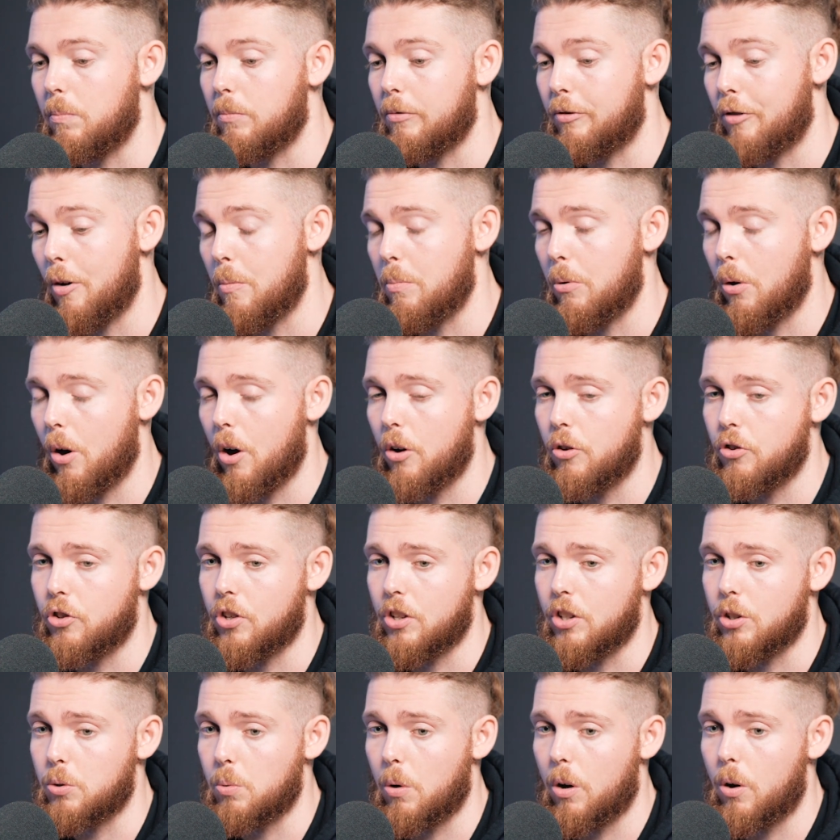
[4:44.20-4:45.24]
football
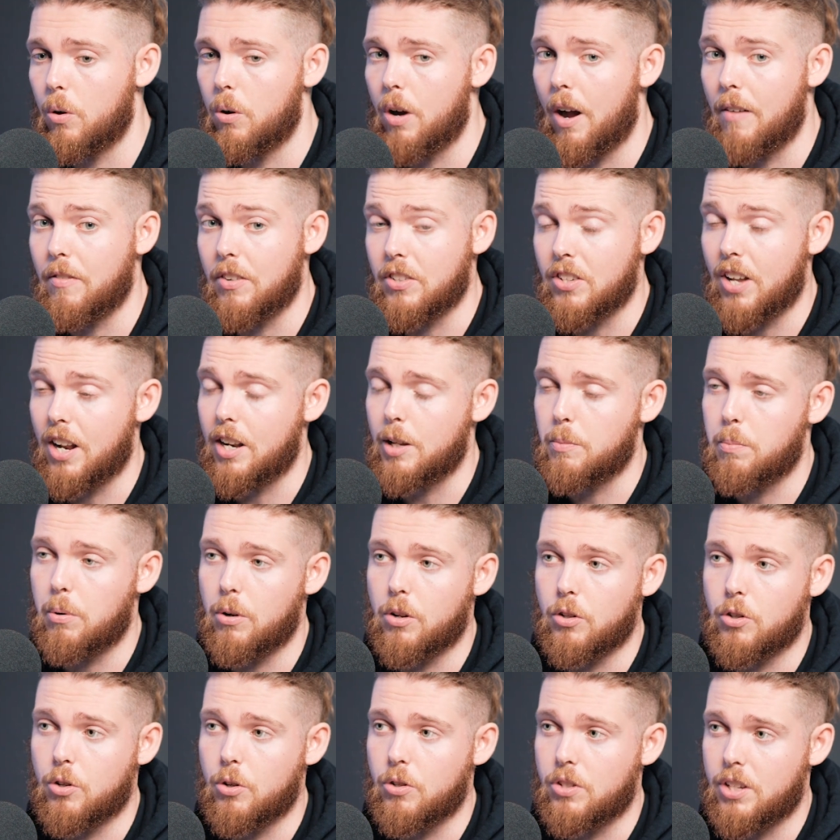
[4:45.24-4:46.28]
coaching as well, I've decided to put
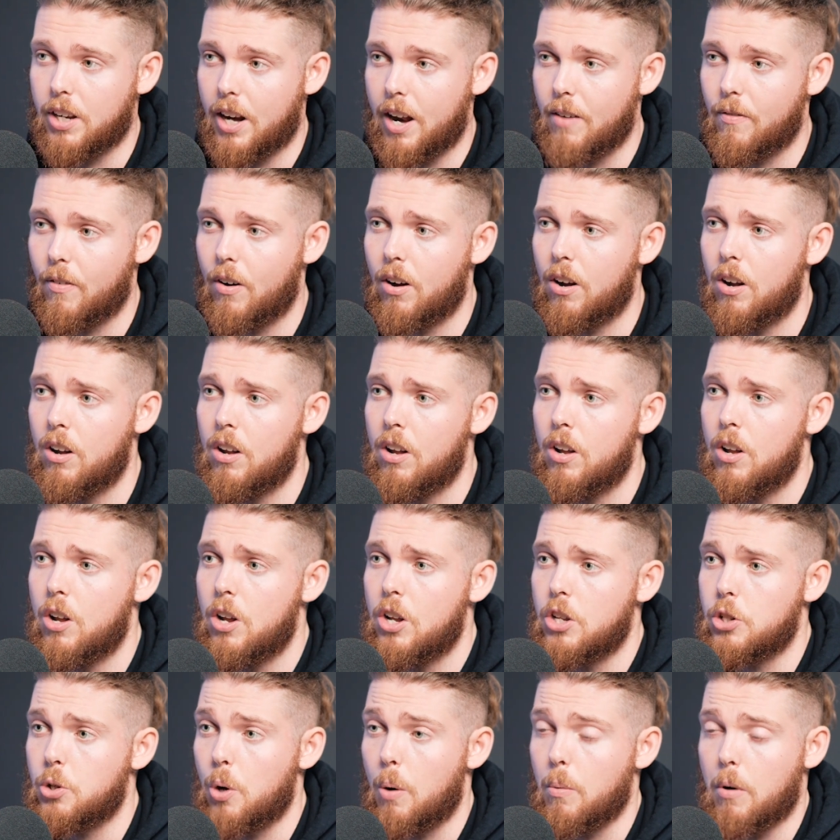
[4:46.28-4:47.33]
the two together.
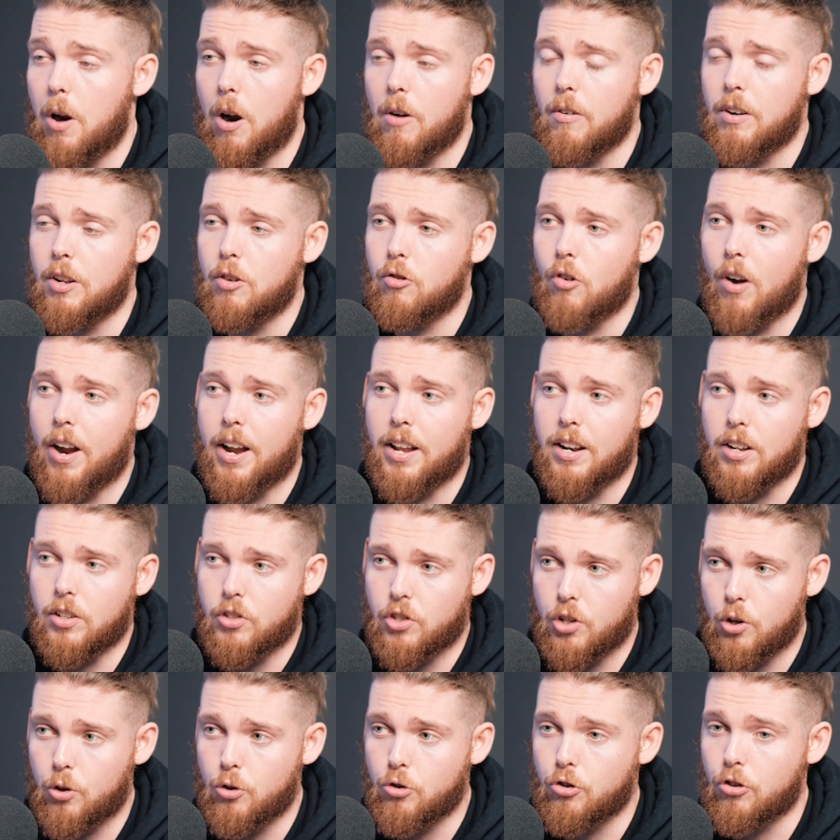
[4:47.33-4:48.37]
So I'm currently writing a
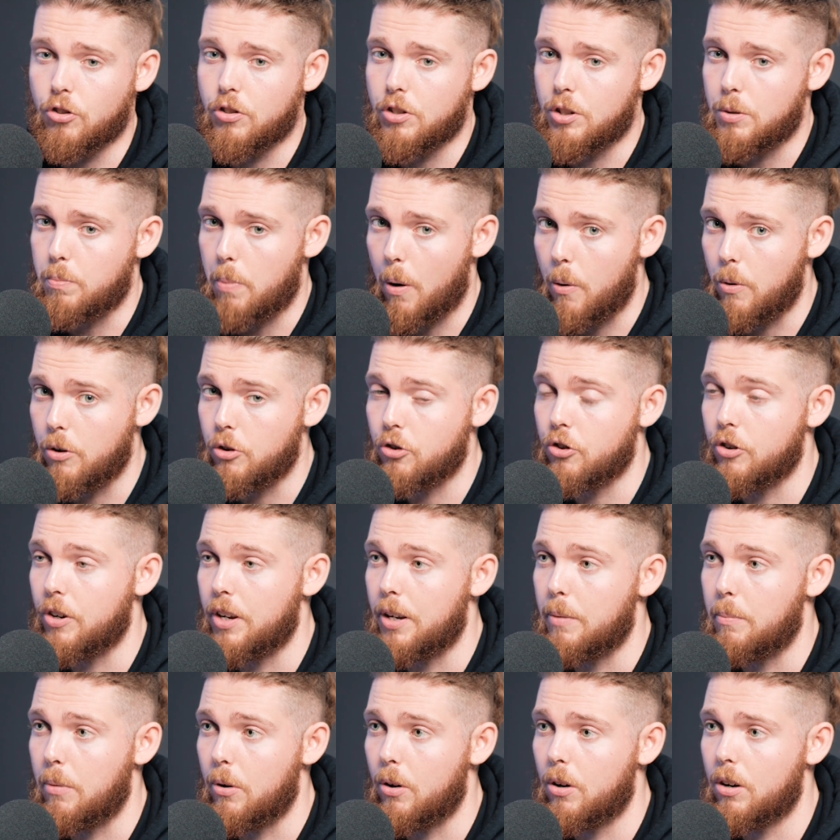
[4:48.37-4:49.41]
children's
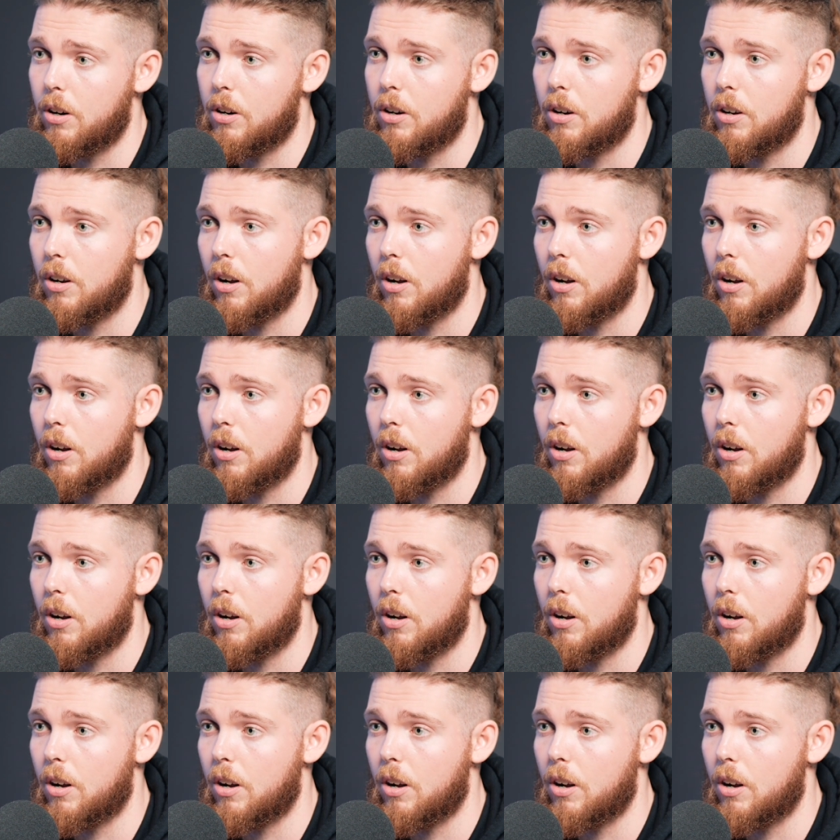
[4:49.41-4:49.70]
poetry book.